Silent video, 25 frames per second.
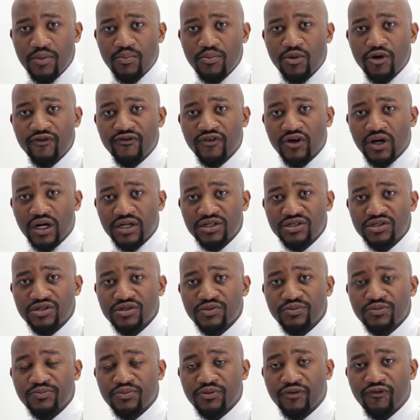Moving on
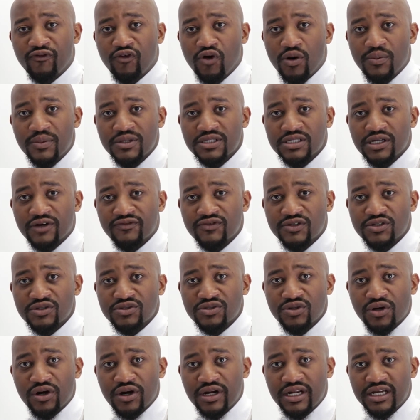to performance of the
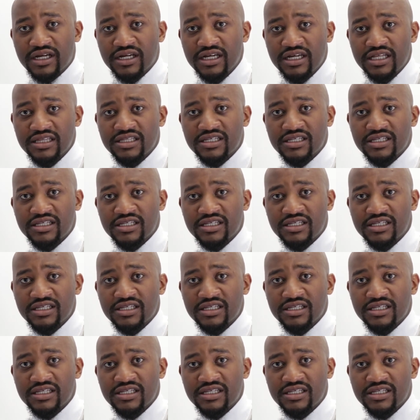sterling,